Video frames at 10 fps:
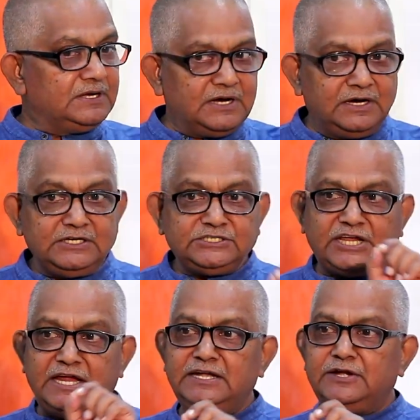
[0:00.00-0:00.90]
girl
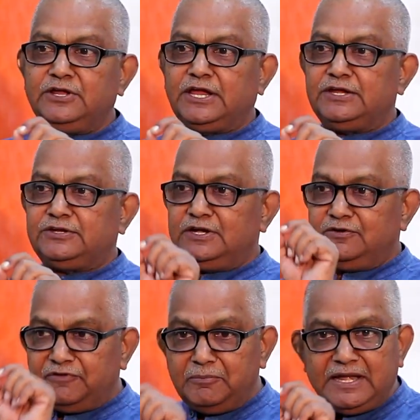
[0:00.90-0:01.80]
child
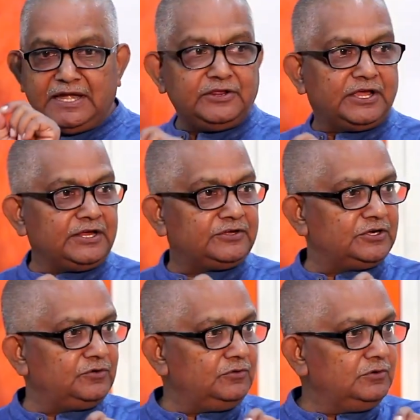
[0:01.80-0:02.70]
education, women
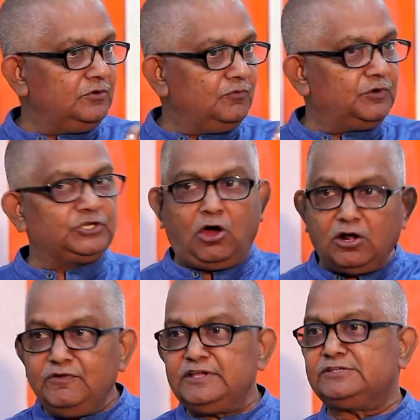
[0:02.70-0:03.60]
education was
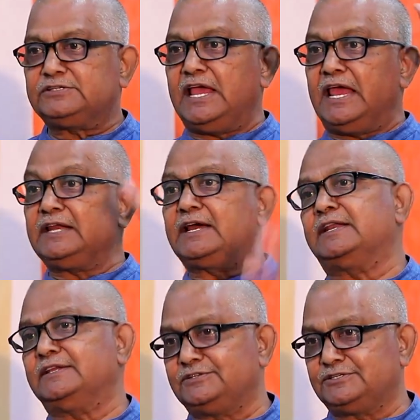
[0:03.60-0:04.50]
always
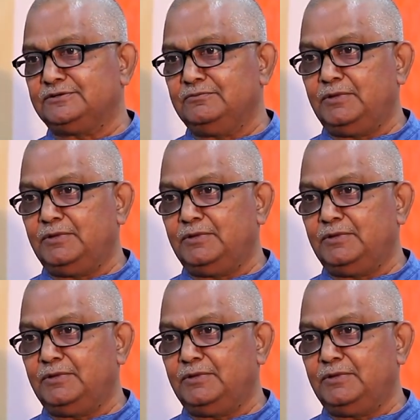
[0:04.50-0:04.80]
encouraged.